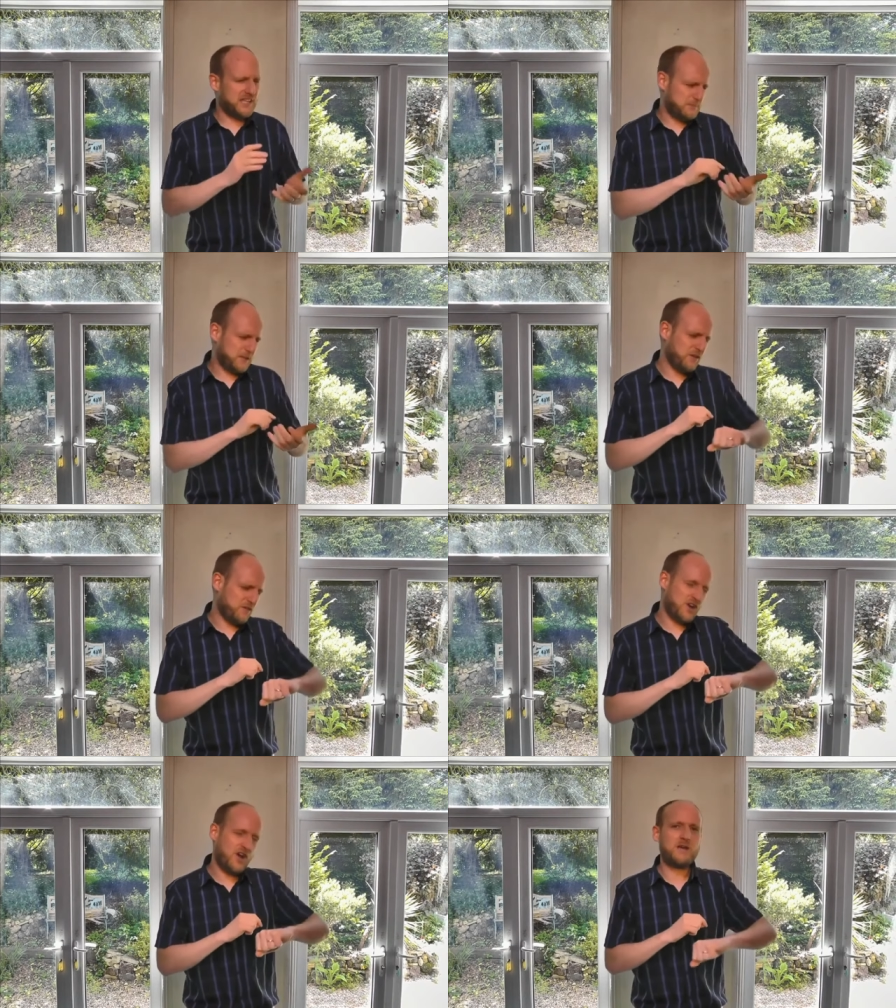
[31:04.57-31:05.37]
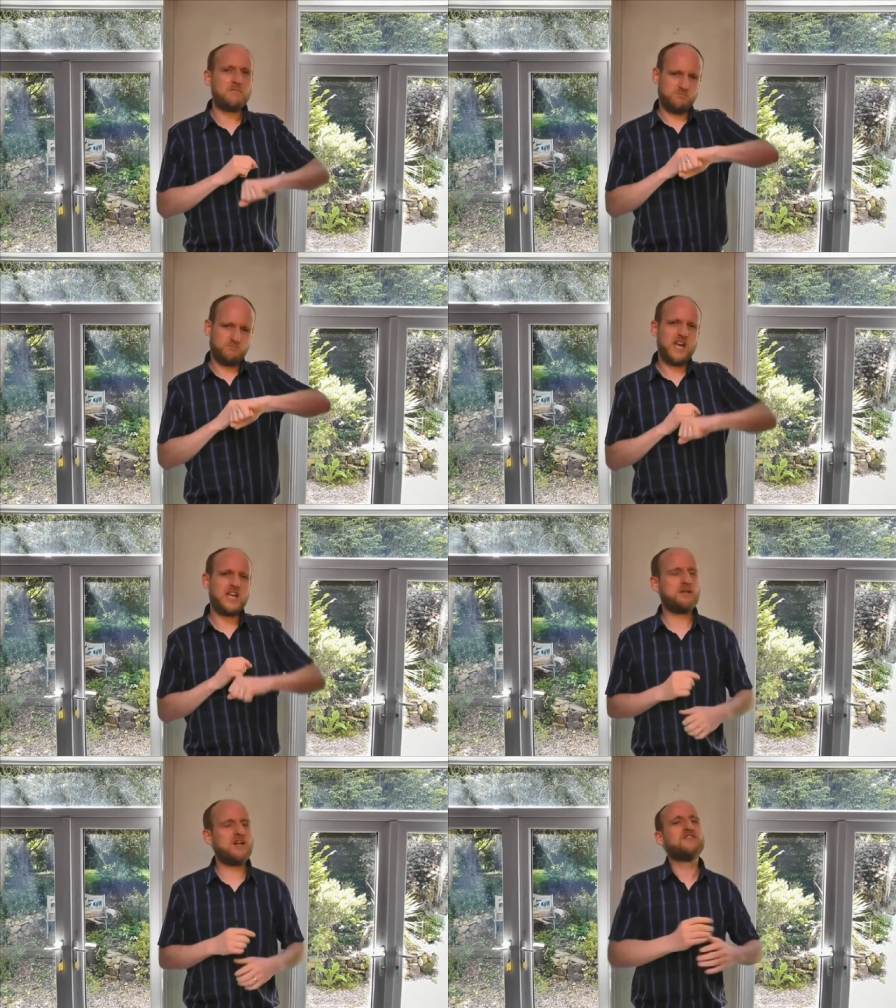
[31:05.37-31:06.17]
I think it's been enough time? Yeah,
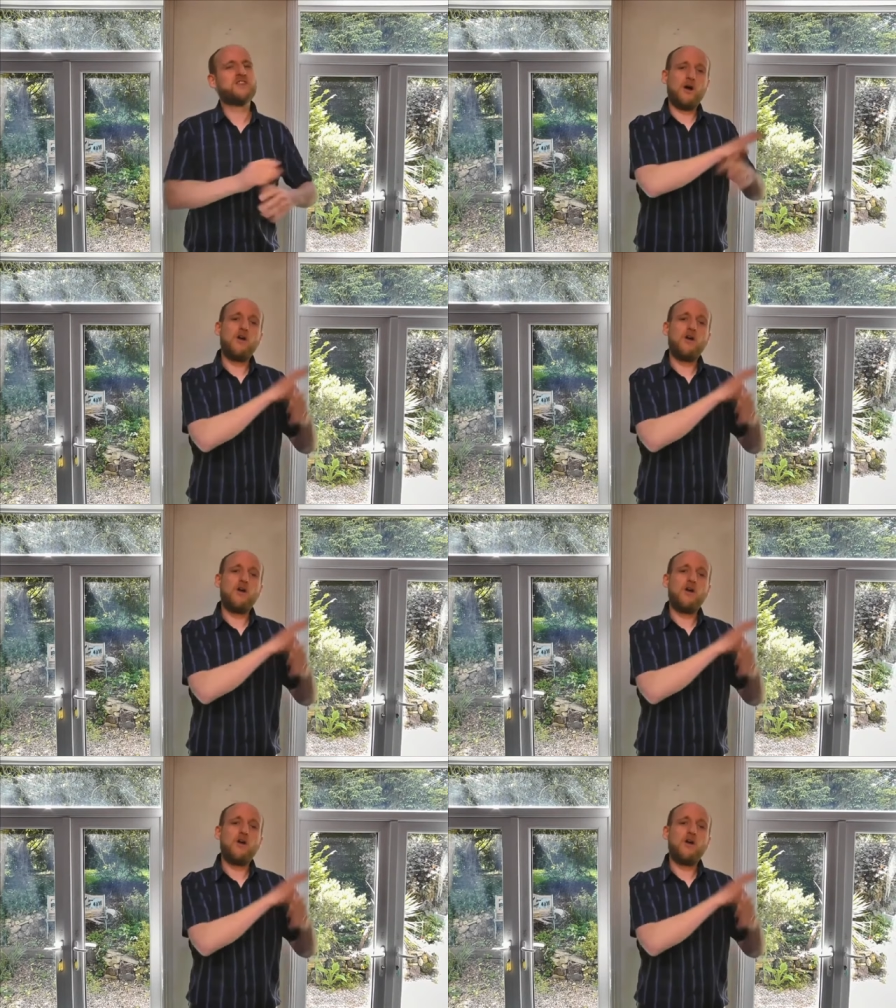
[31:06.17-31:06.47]
it's been enough time.